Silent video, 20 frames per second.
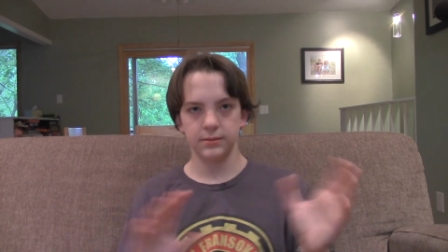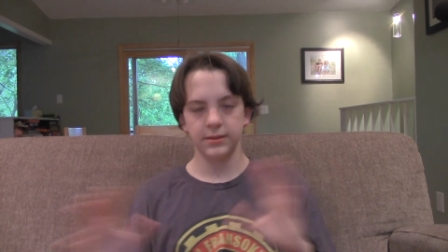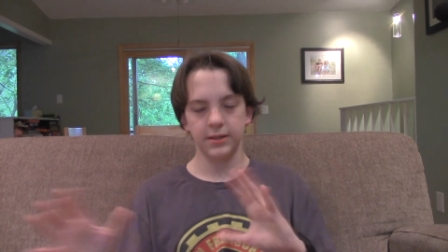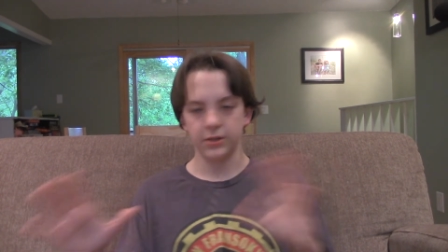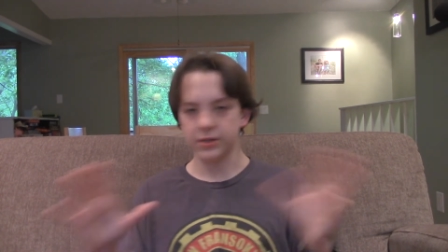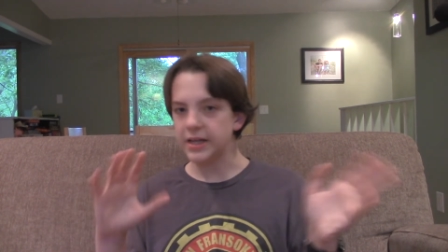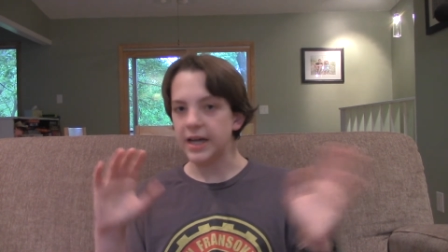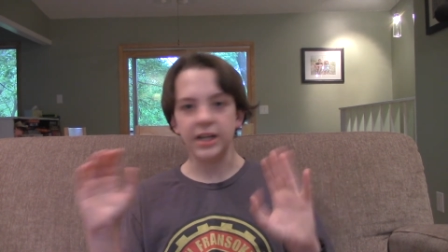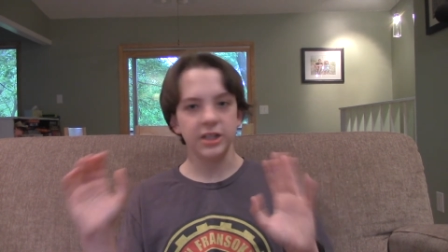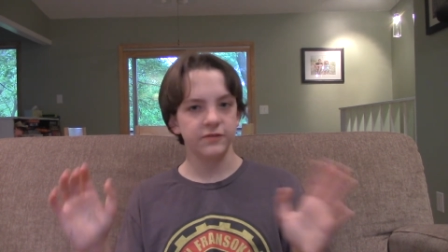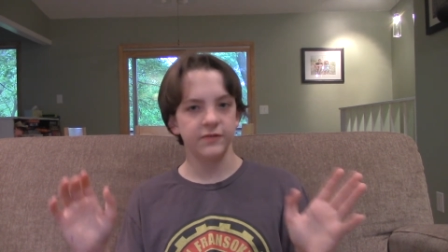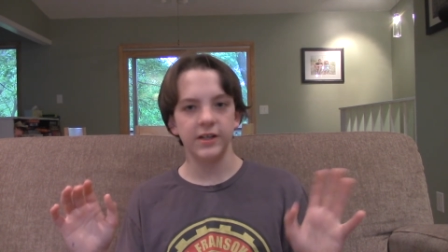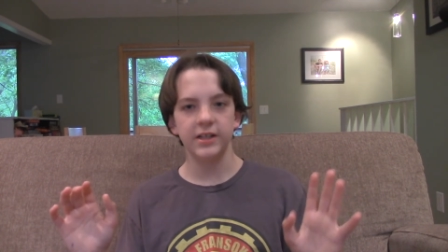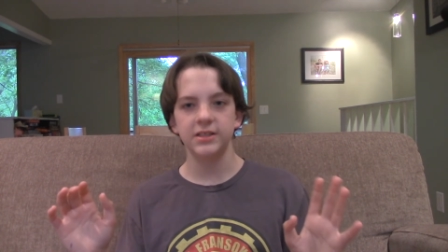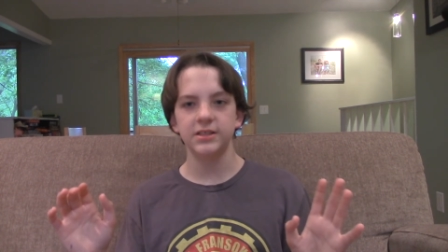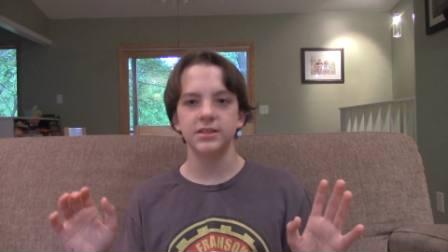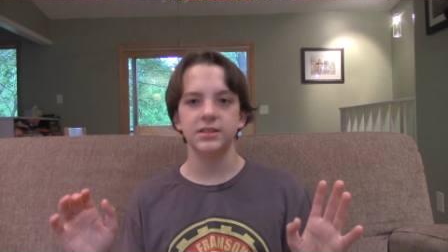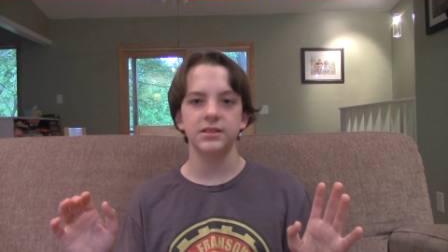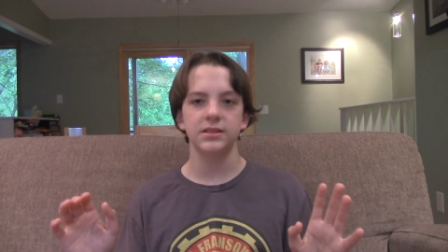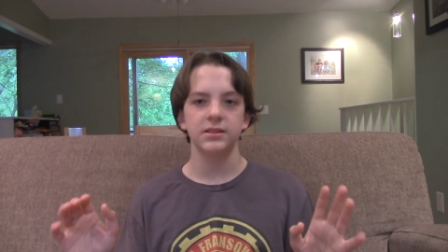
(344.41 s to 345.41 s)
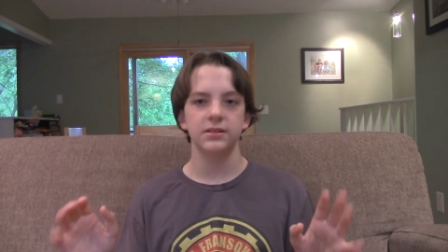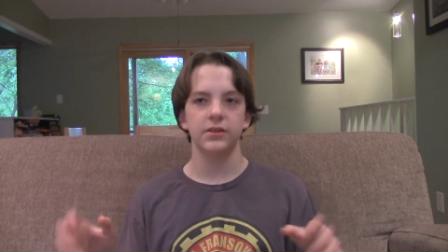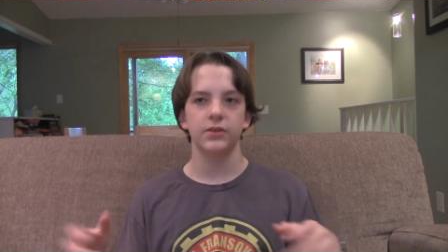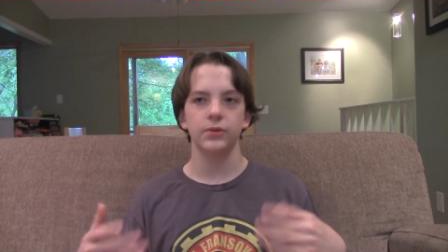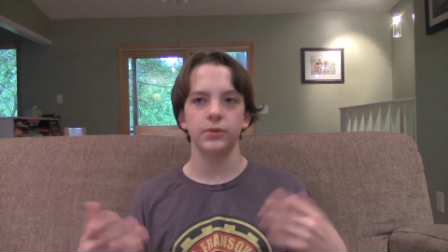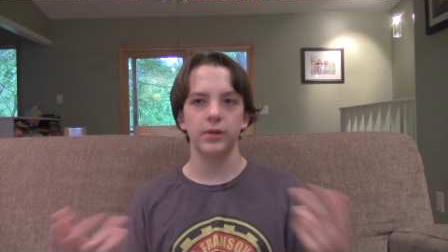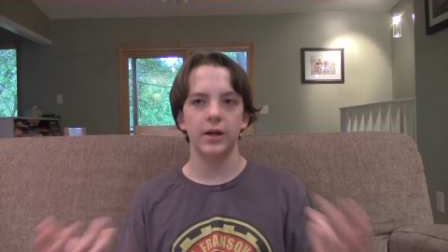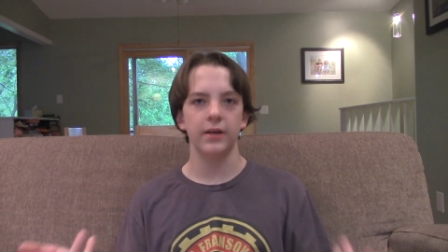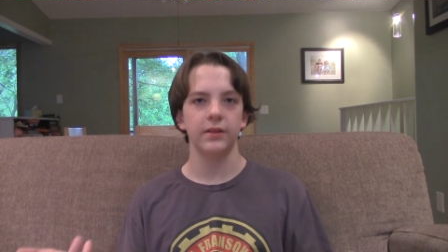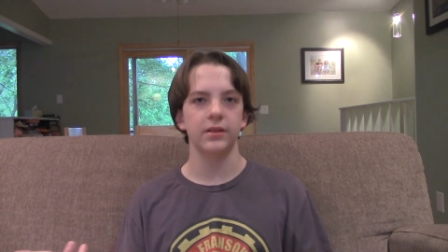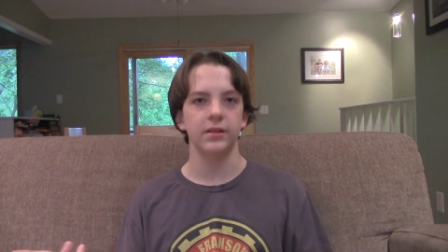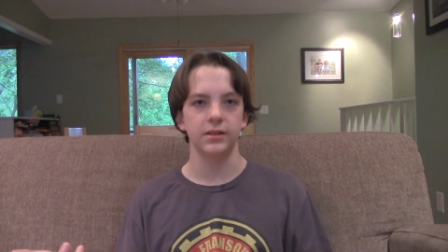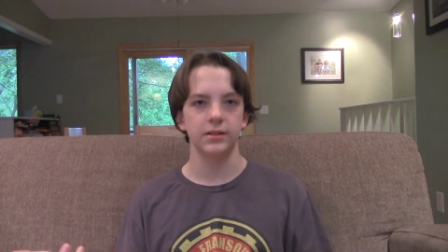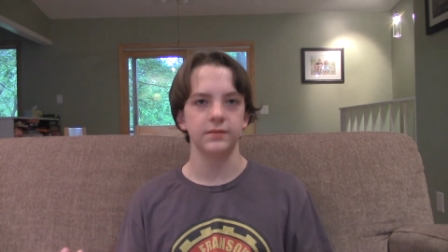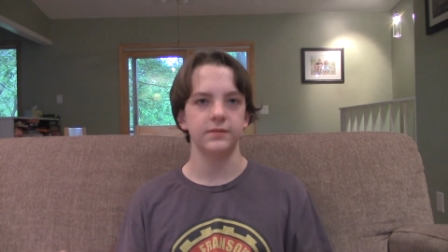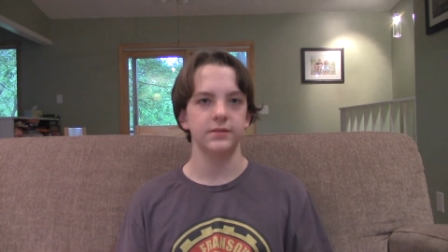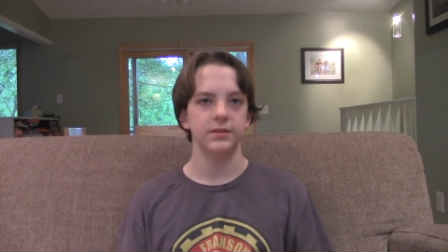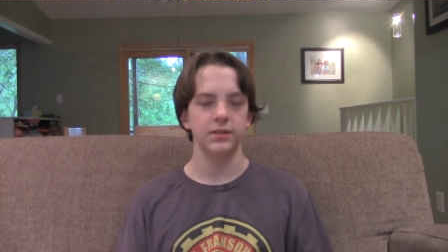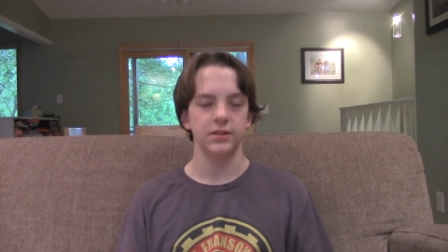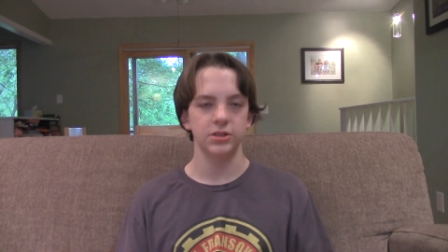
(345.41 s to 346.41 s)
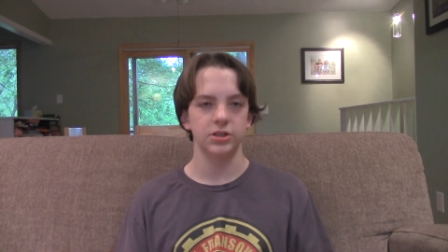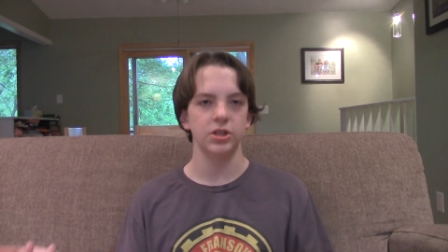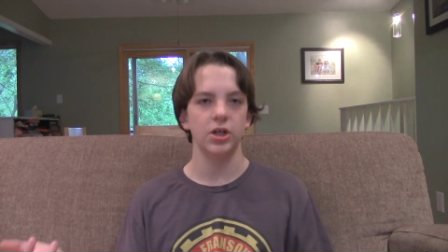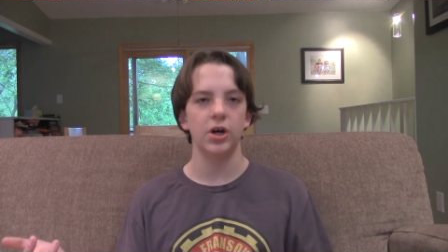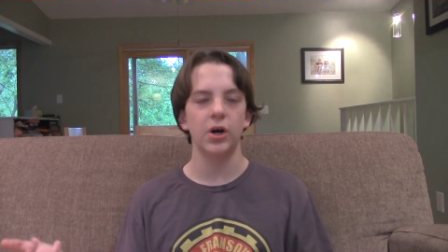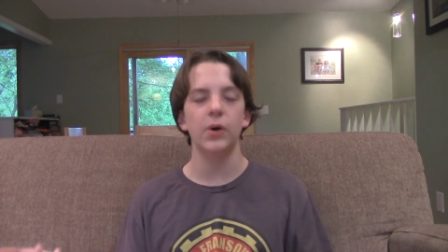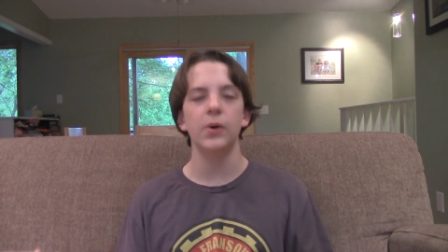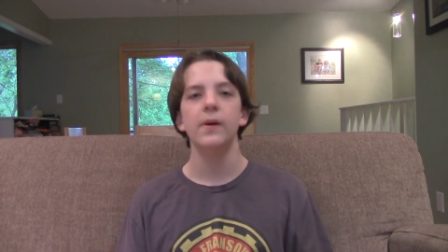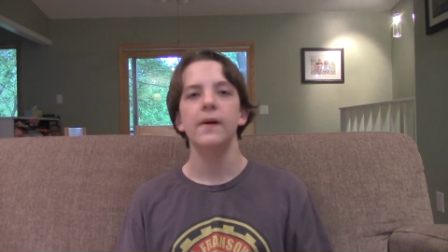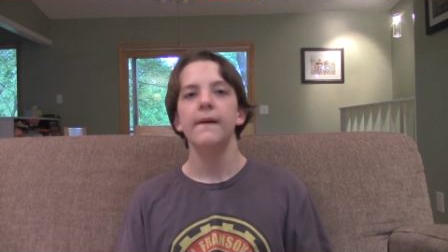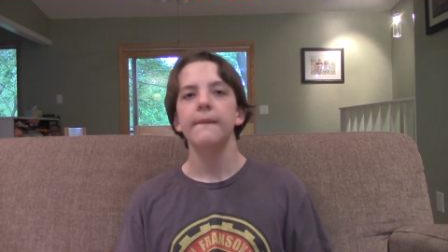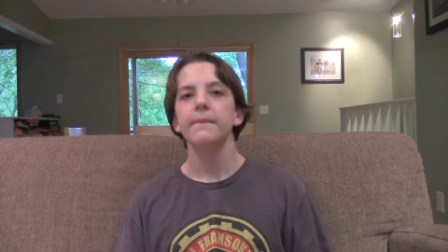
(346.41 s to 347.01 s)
their catchphrases throughout the, the show